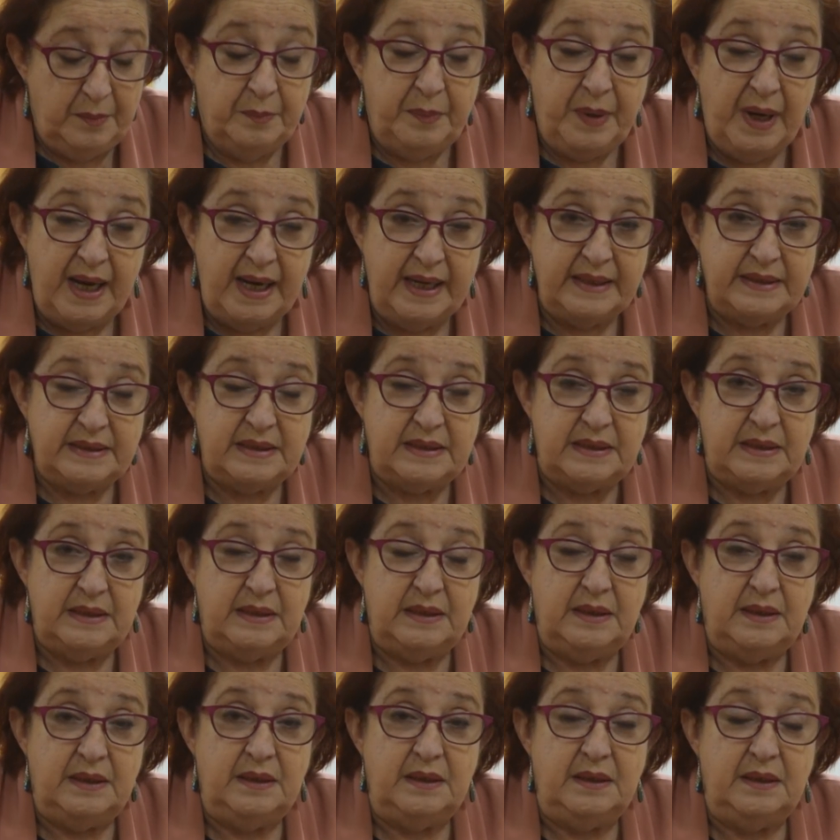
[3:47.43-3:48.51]
But
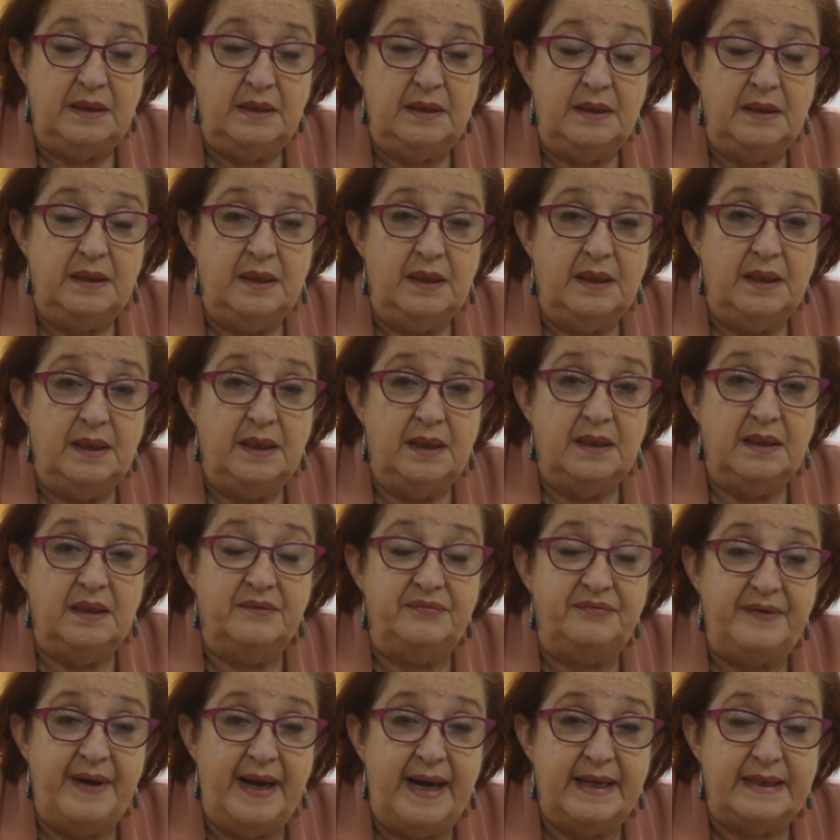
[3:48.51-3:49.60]
the
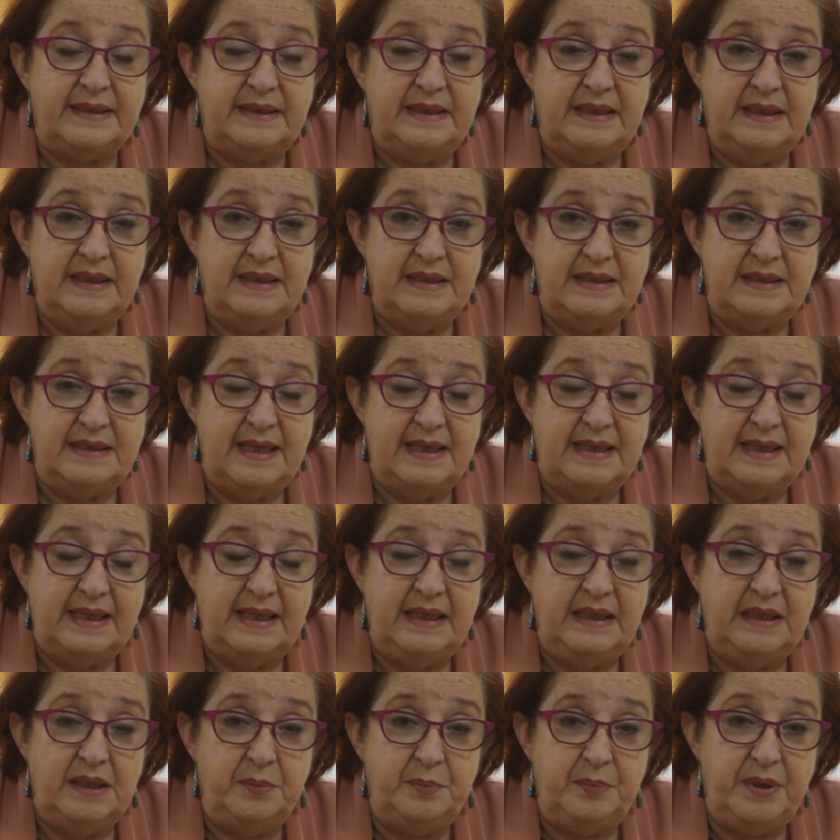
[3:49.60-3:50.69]
fact is that
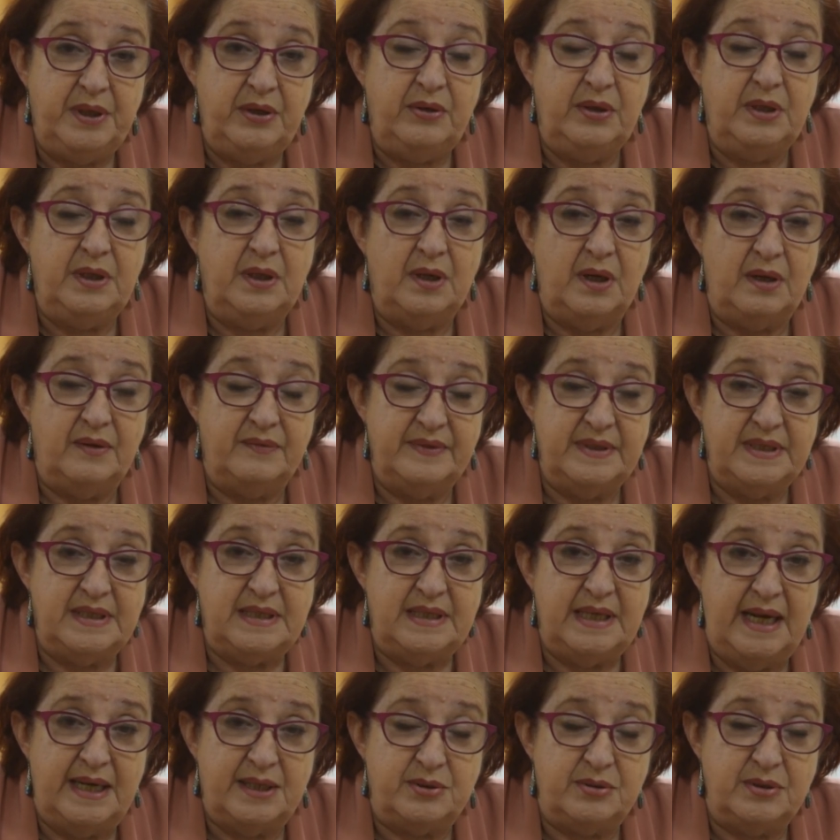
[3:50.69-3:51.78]
in the period of this
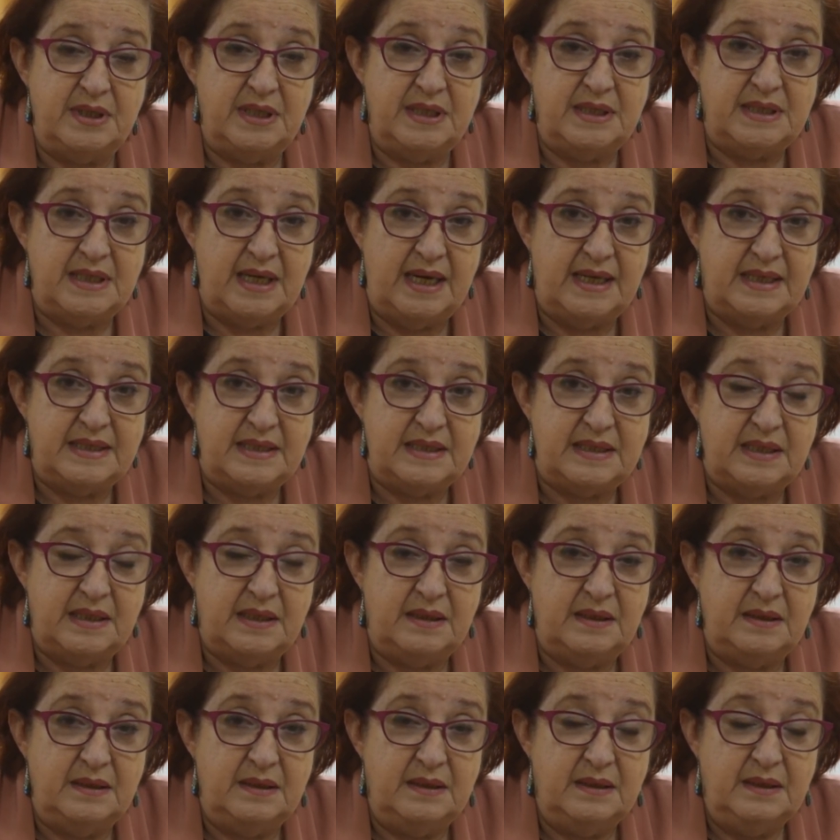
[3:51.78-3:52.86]
natural
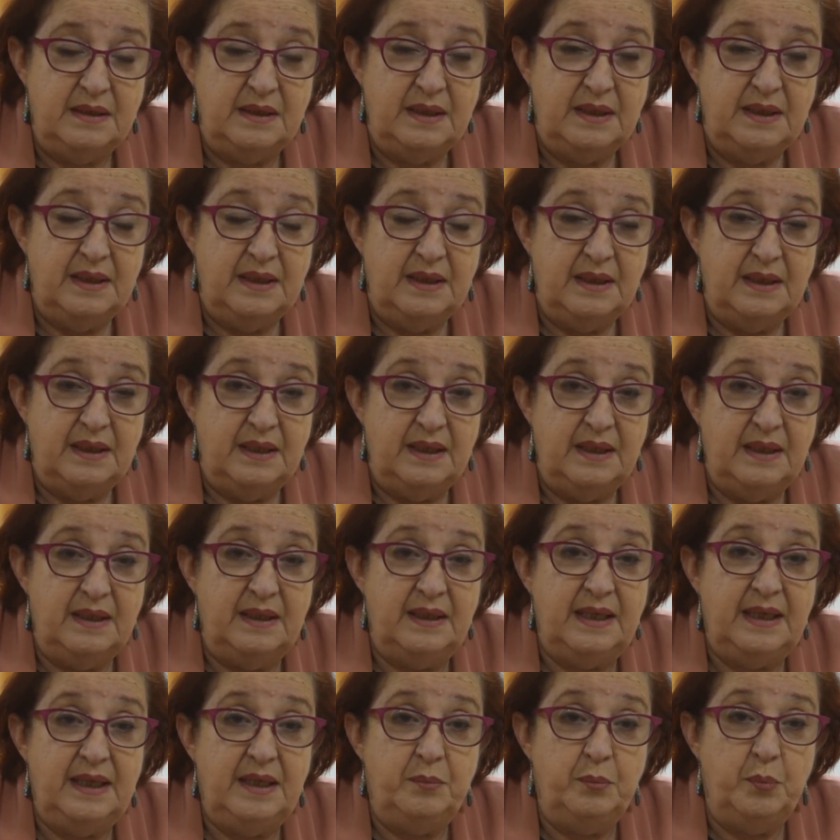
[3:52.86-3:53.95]
disaster,
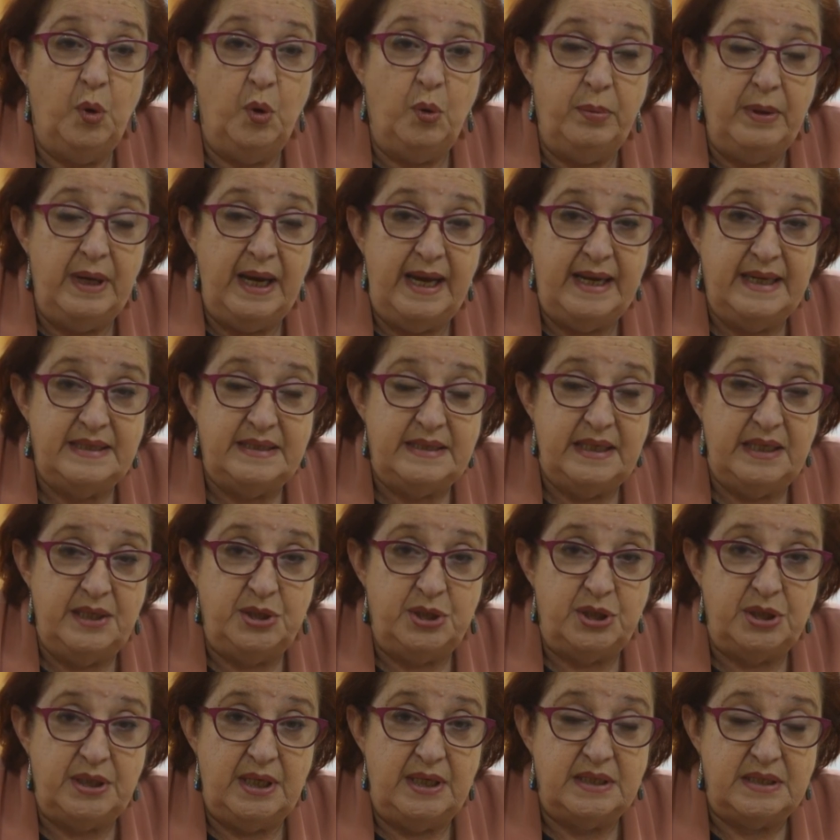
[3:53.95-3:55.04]
the
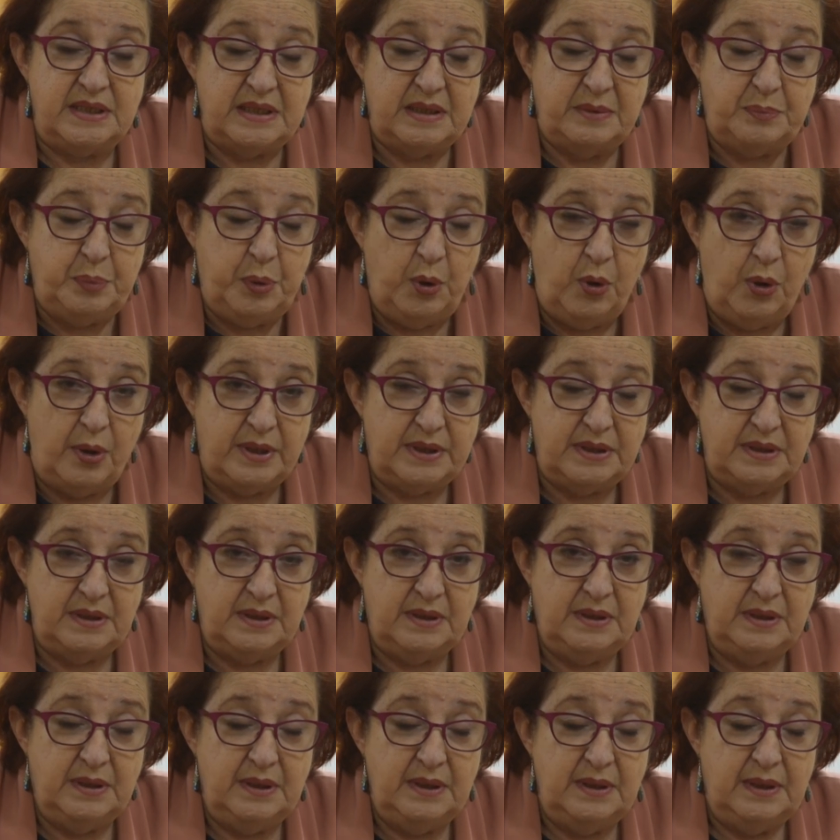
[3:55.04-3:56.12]
mobilization and support
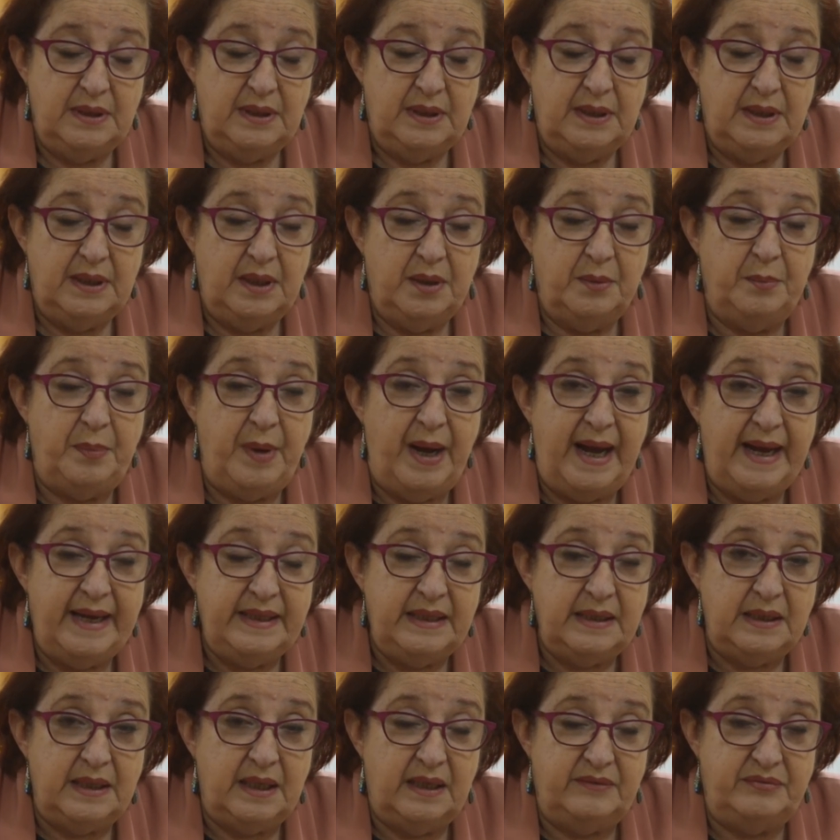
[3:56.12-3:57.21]
by
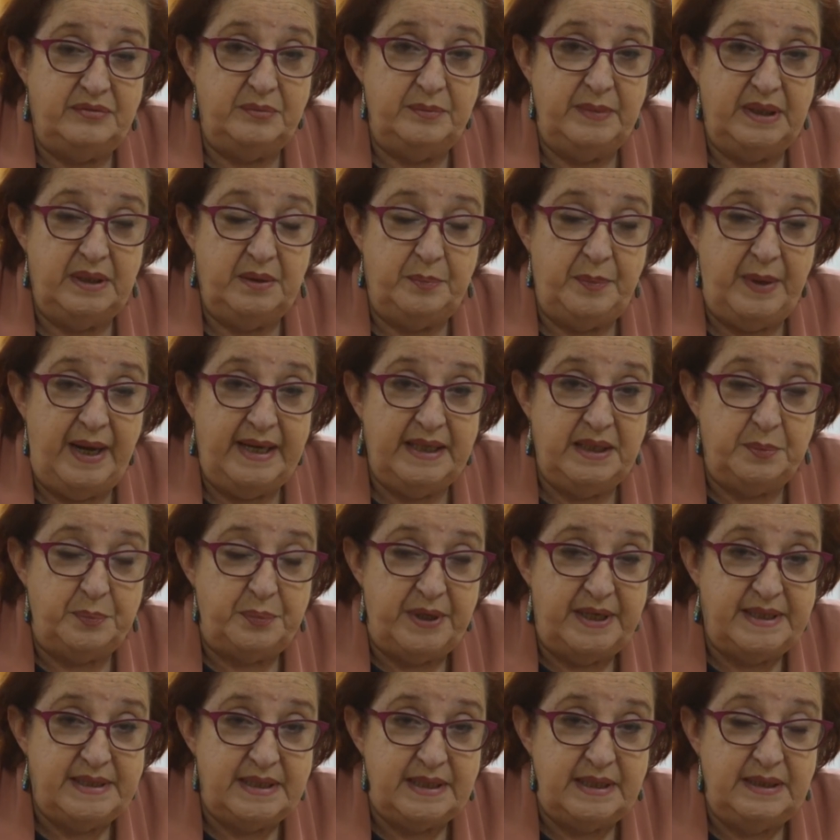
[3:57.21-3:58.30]
the government, by the
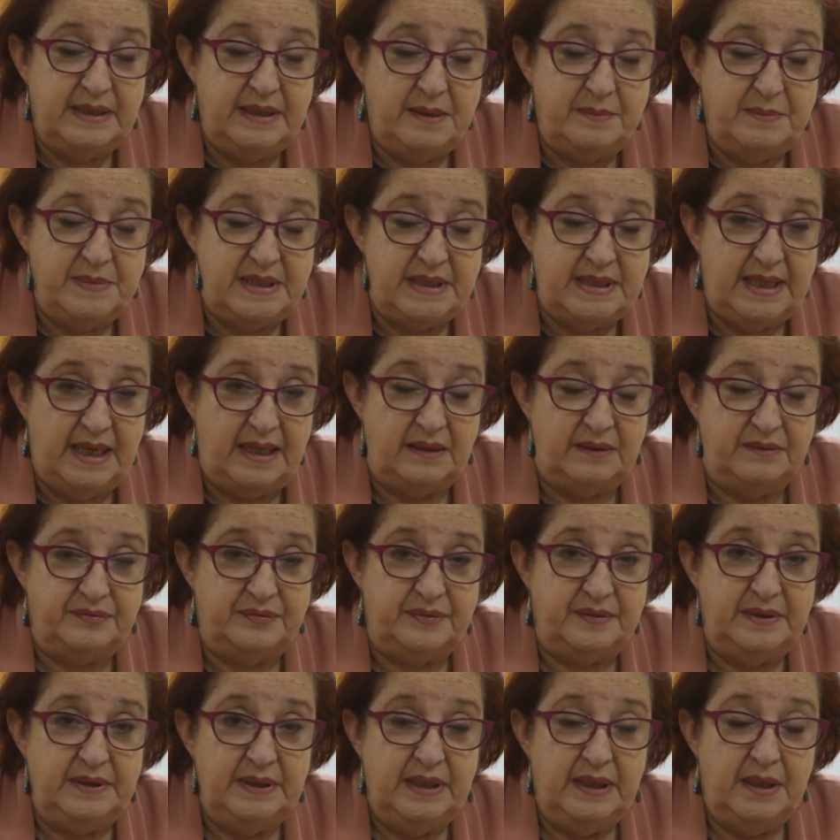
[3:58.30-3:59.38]
president
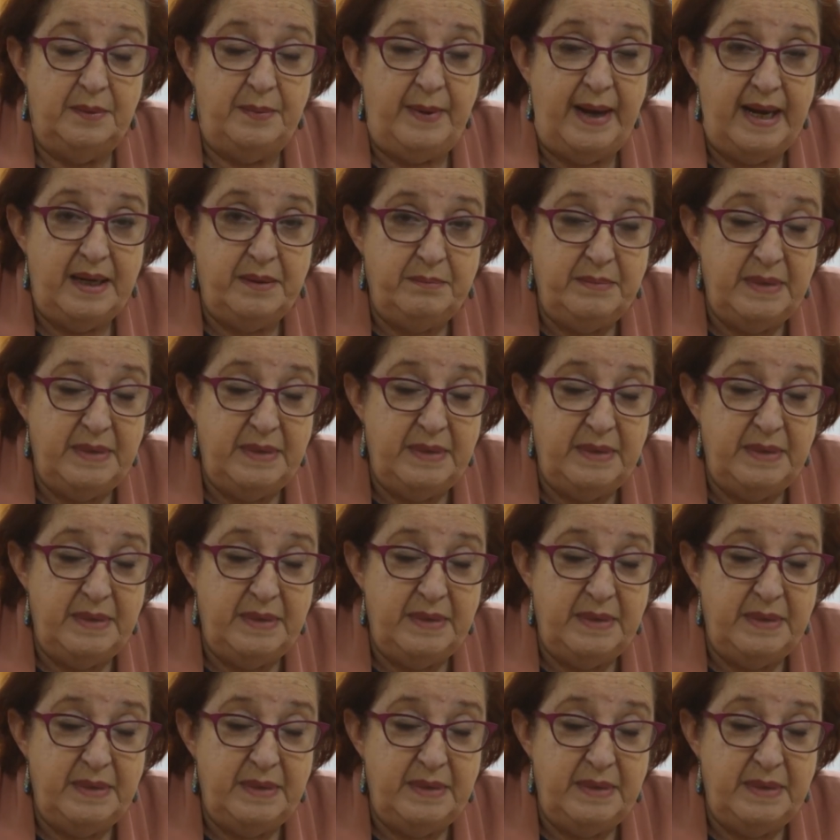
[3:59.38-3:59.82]
himself, by